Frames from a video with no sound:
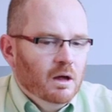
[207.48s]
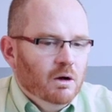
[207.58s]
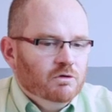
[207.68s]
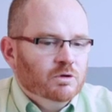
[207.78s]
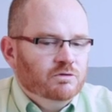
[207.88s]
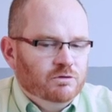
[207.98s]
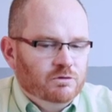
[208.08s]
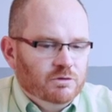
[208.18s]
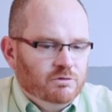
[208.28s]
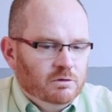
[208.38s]
So what you'd
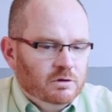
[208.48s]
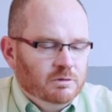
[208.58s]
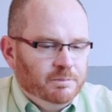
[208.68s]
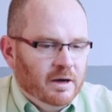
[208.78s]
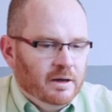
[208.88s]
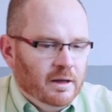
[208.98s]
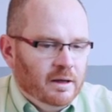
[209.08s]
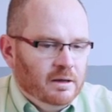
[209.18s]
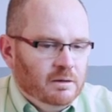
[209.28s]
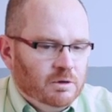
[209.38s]
do is you'd look to
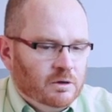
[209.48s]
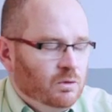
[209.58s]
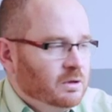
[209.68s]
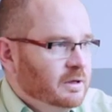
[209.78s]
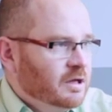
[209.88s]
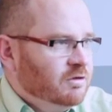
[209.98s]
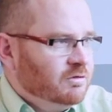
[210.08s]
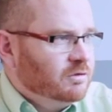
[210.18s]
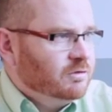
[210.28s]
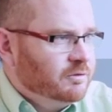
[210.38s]
buy what they call an
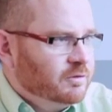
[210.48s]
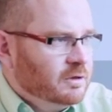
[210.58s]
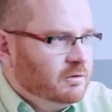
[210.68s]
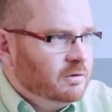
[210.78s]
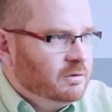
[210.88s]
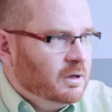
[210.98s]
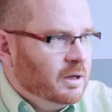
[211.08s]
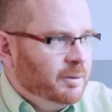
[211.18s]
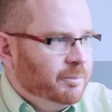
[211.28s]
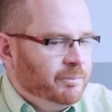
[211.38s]
SSL certificate.
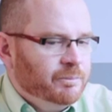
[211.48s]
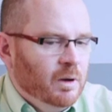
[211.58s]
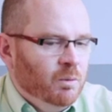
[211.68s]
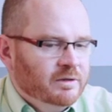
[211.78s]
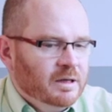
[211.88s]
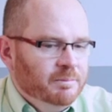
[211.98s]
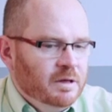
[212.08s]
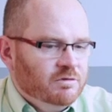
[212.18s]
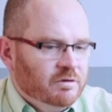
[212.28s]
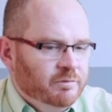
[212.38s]
What that
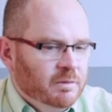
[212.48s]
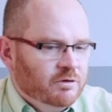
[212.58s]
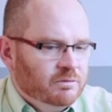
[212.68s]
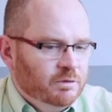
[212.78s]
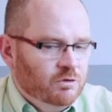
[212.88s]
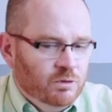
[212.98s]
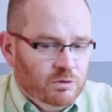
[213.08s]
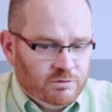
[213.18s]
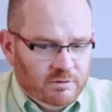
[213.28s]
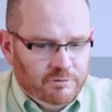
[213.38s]
means is information between
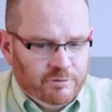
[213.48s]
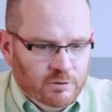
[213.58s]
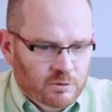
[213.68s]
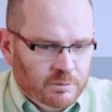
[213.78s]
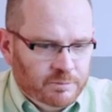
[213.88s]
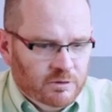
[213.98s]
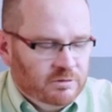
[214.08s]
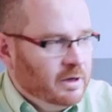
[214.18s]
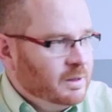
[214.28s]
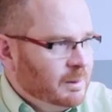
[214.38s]
yourself and your
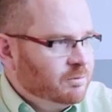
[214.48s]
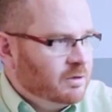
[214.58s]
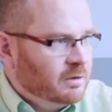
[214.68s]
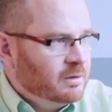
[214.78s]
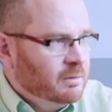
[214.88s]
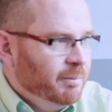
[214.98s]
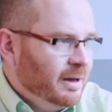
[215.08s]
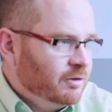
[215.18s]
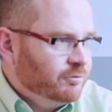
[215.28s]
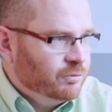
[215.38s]
computer and the website
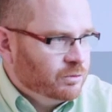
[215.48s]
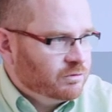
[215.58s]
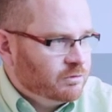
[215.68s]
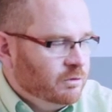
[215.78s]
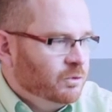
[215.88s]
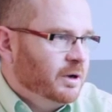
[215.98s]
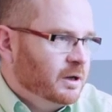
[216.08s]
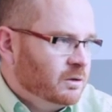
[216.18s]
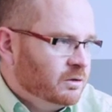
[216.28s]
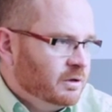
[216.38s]
back and forth, so your
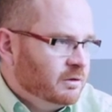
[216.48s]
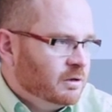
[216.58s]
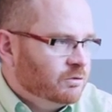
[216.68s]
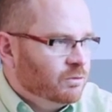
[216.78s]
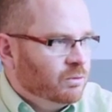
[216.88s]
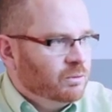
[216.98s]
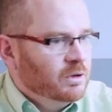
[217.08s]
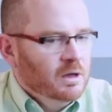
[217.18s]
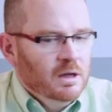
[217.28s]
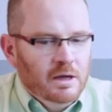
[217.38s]
credit card details or
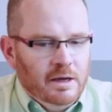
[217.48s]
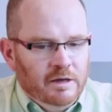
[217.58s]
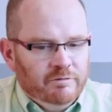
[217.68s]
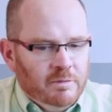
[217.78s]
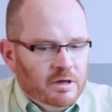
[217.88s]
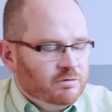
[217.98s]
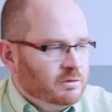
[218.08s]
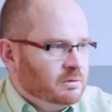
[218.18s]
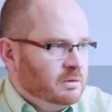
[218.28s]
any information